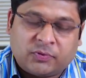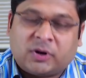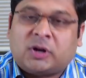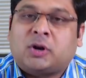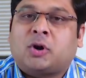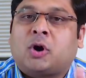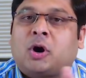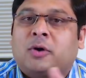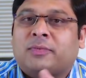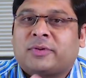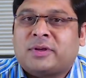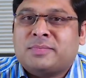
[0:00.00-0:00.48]

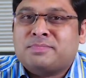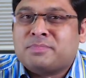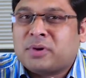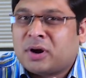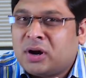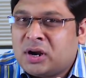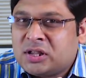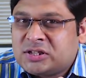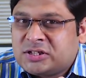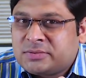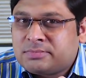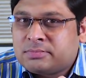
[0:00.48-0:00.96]
one of
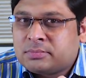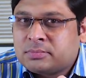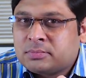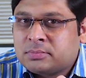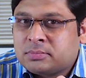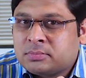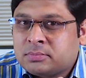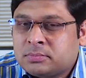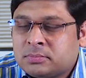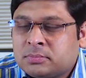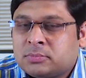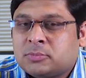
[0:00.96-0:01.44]
imperialism
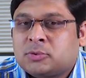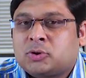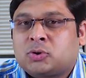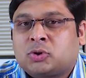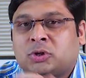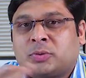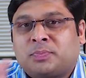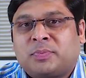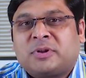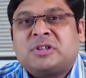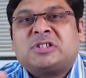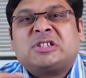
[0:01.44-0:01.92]

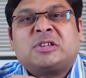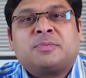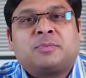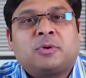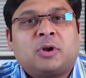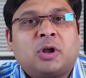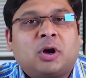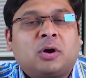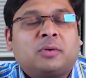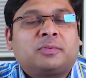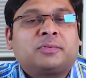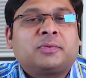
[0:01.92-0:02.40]
to the
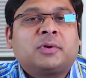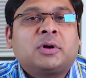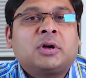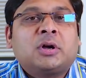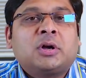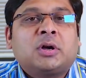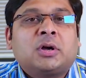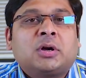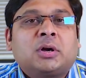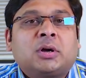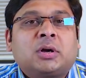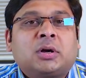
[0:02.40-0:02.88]
principle of
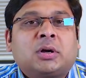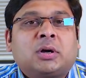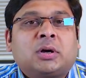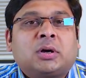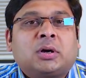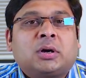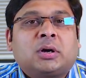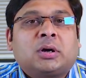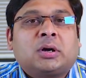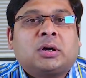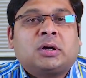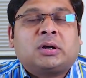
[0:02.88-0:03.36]

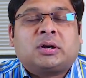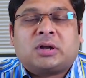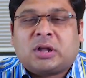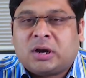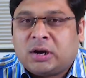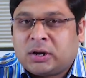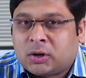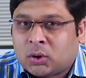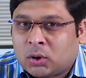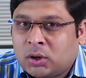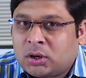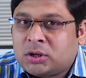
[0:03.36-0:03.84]

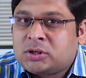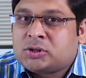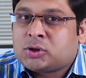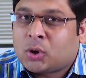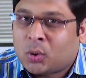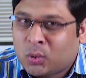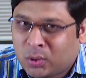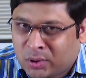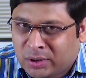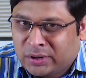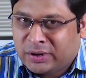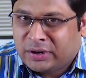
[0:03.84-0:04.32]
territorial
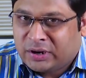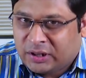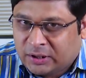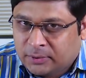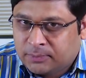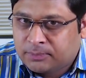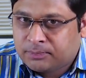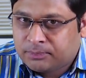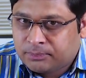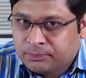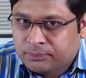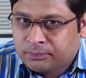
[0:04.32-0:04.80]

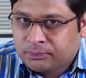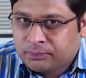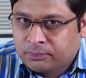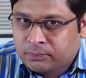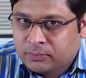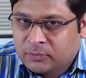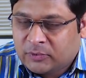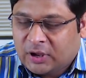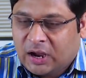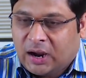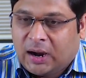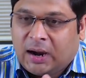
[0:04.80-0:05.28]
sovereignty.
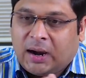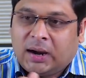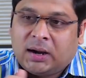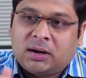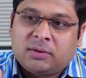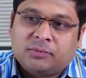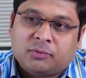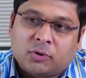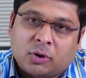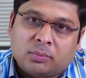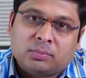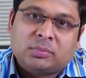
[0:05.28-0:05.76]

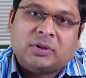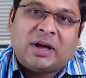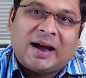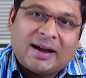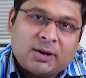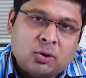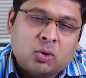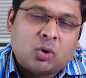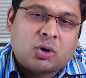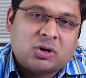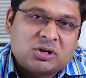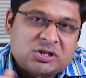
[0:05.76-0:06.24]
And from
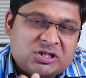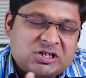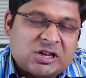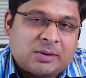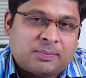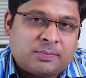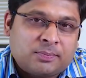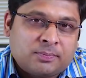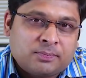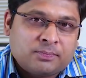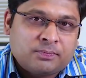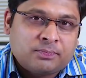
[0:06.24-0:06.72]
that
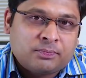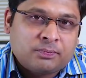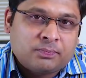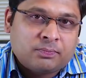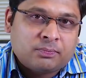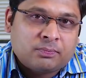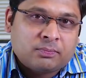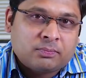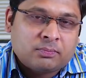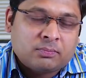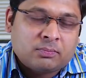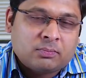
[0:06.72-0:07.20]
concept,
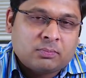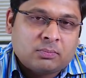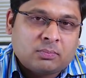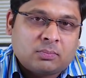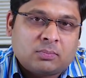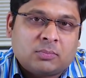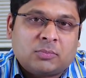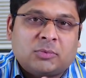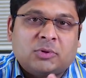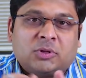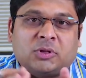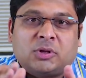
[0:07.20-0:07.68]

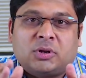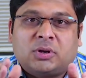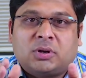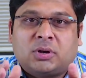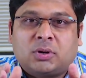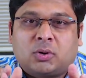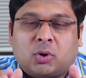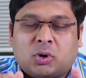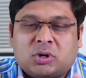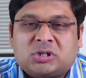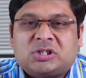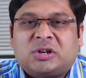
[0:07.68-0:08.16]
the
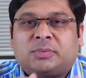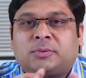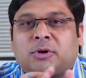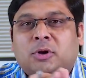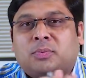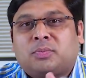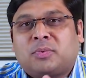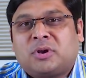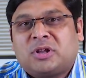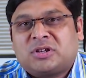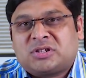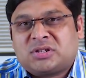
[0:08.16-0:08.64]

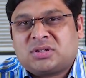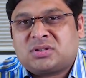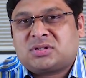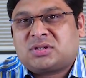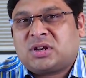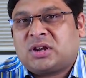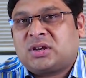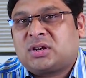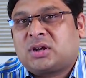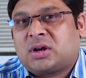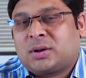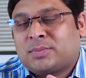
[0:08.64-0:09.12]
concept of nation
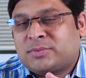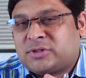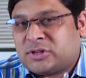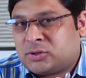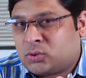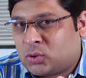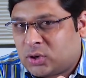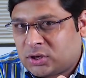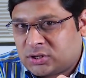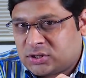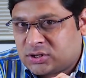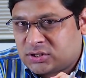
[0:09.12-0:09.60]
state comes
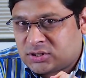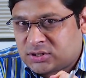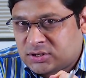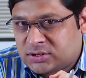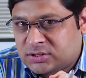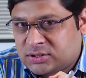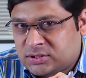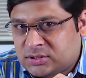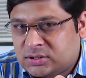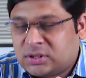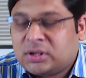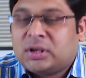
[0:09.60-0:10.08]
into
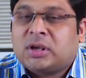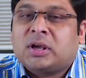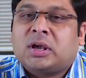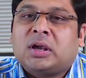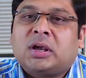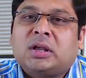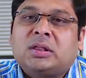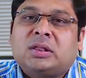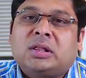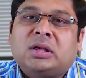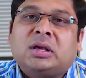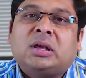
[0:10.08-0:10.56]
existence
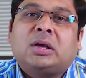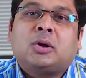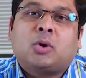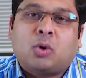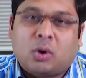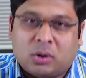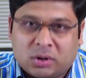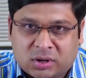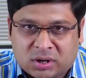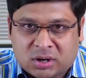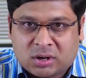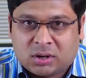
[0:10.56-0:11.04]
in the
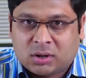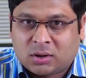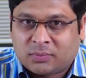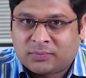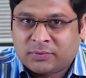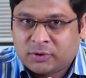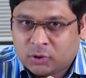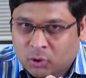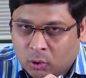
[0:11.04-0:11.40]
continent